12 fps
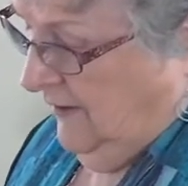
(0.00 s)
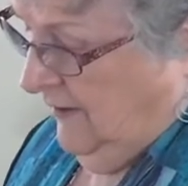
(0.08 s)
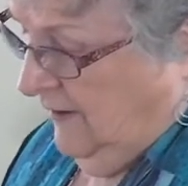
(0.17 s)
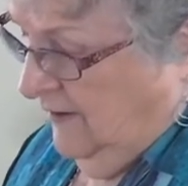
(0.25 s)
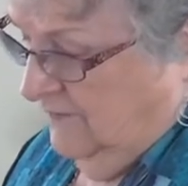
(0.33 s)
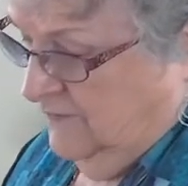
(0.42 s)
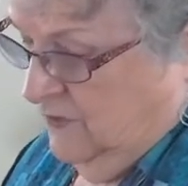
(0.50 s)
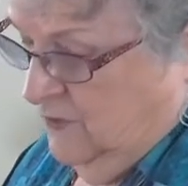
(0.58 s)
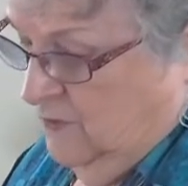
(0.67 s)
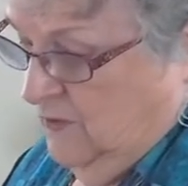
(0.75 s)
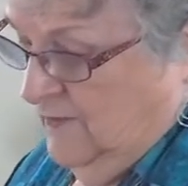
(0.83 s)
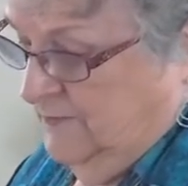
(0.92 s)
of
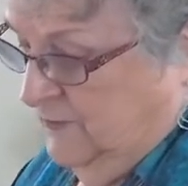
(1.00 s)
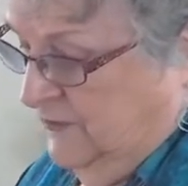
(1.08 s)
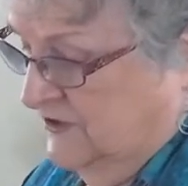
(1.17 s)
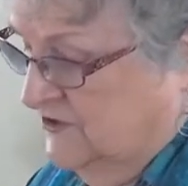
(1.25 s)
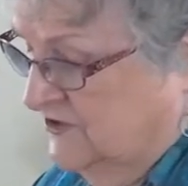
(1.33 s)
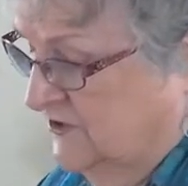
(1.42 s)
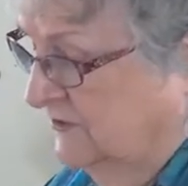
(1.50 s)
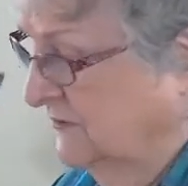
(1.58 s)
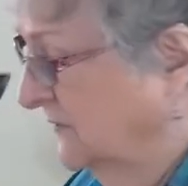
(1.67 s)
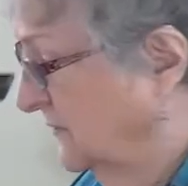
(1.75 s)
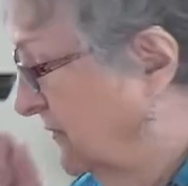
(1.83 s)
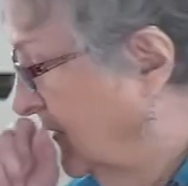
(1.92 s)

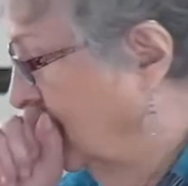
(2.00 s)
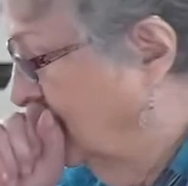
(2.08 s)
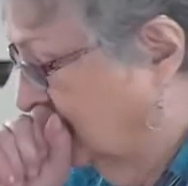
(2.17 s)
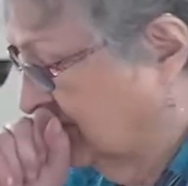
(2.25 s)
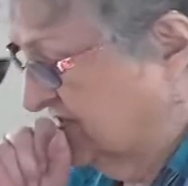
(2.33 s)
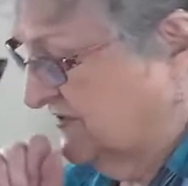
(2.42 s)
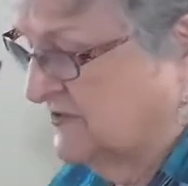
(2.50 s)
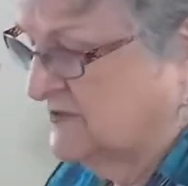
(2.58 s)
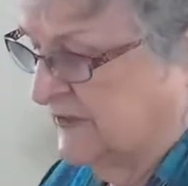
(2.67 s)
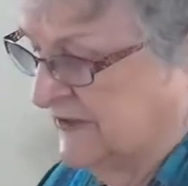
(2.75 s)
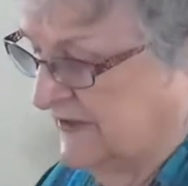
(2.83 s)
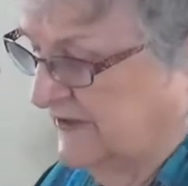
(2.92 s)
cooperation,
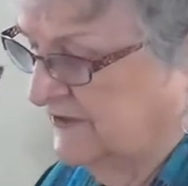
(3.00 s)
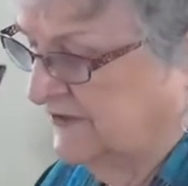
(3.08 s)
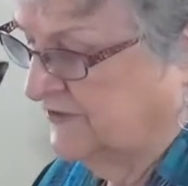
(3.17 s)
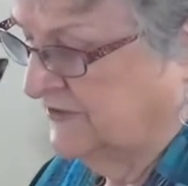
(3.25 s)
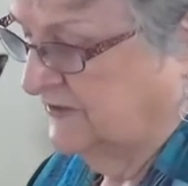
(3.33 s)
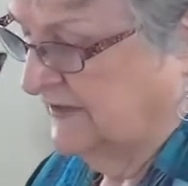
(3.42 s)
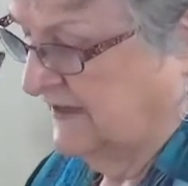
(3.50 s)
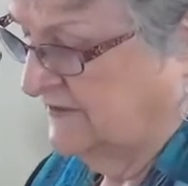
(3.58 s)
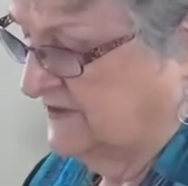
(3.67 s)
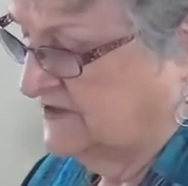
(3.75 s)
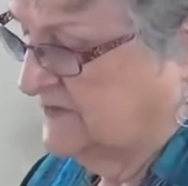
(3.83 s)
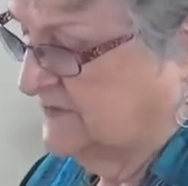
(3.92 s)
in
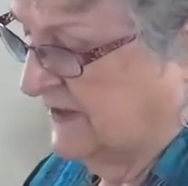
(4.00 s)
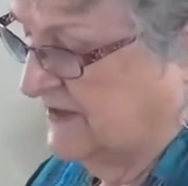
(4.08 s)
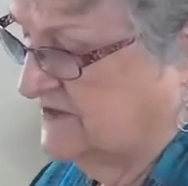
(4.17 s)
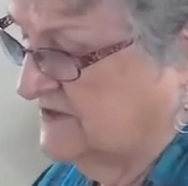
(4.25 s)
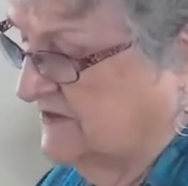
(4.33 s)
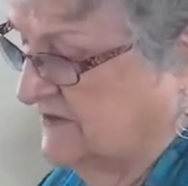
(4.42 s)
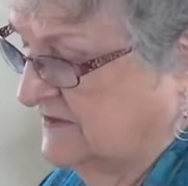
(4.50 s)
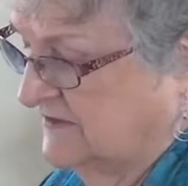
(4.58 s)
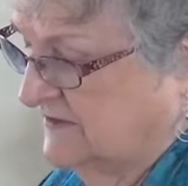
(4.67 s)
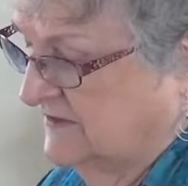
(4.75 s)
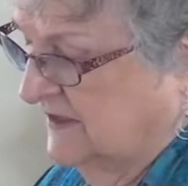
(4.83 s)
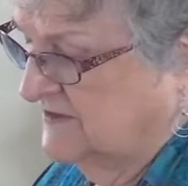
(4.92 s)
intergalactic space,
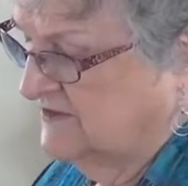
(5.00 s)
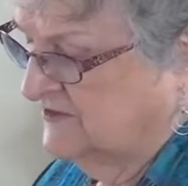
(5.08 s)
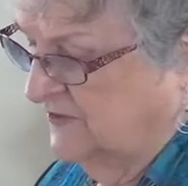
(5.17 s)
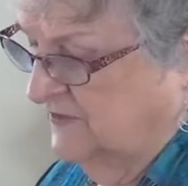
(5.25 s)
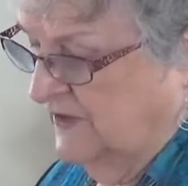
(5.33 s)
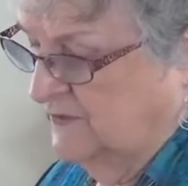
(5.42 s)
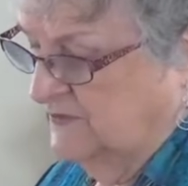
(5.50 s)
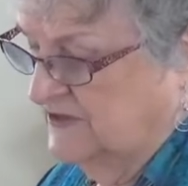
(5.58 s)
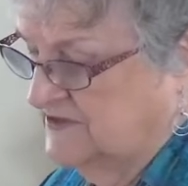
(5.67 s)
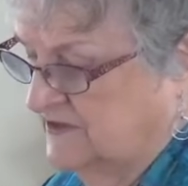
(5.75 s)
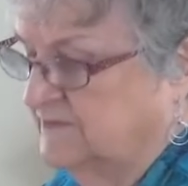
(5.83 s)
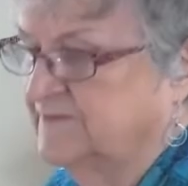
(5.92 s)
and so they
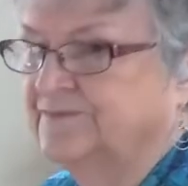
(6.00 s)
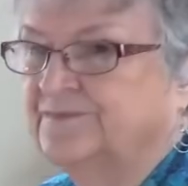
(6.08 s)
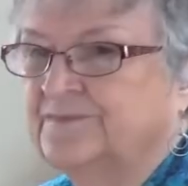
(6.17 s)
reason,